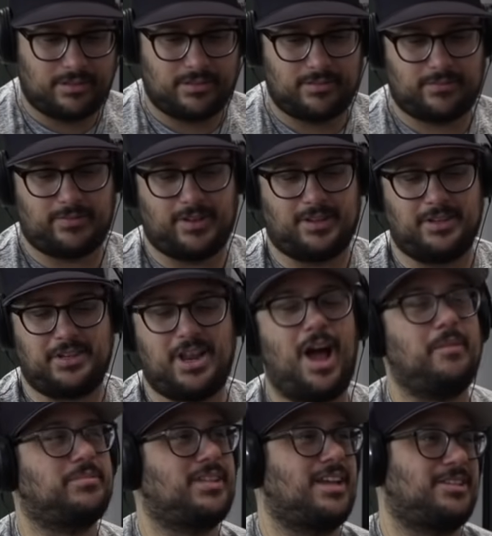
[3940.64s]
Fucking
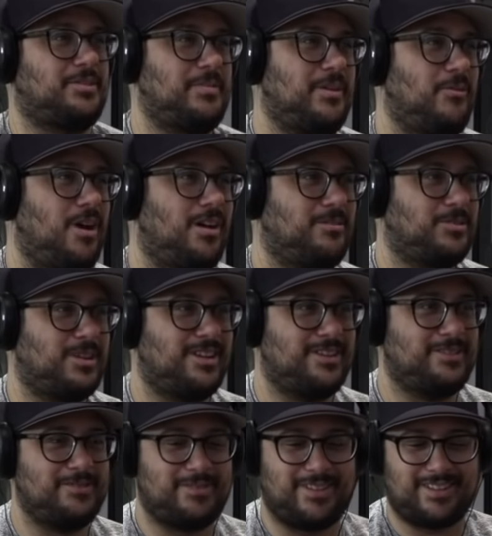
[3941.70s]
Dom's texting me while I'm trying to
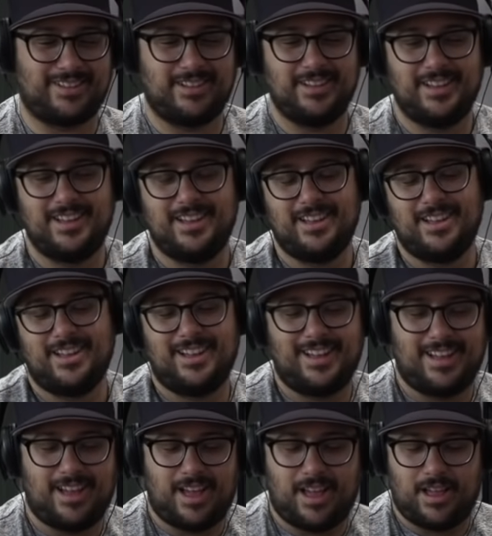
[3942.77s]
do fucking.
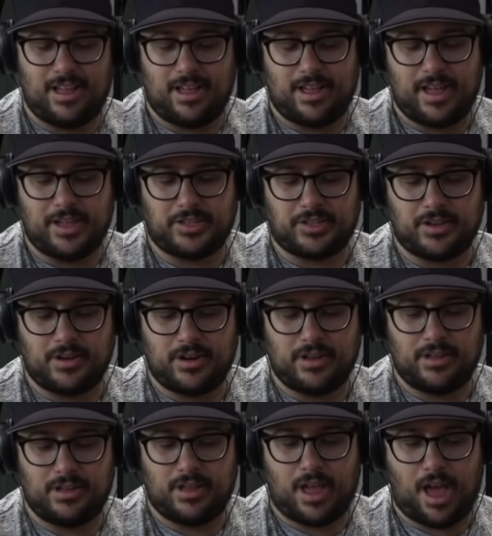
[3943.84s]
Hey
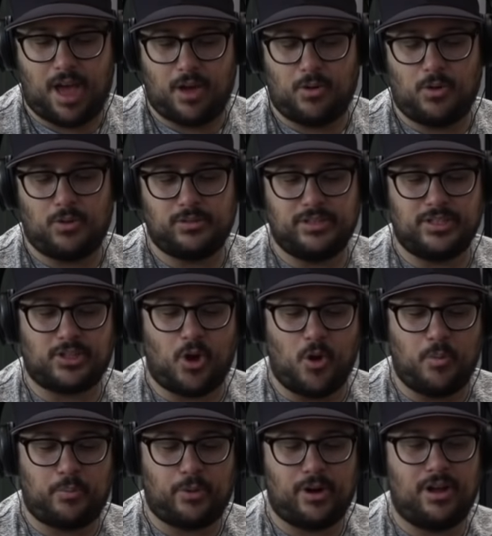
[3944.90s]
Siri, how old is
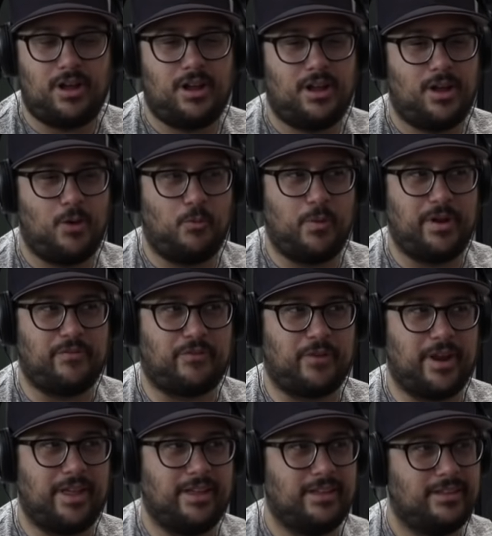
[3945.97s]
Oprah
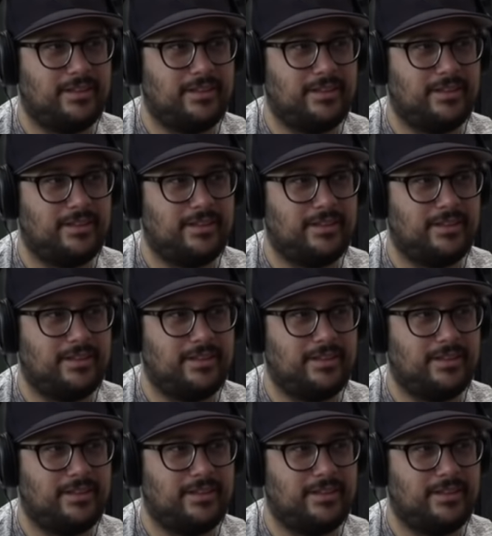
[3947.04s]
Winfrey?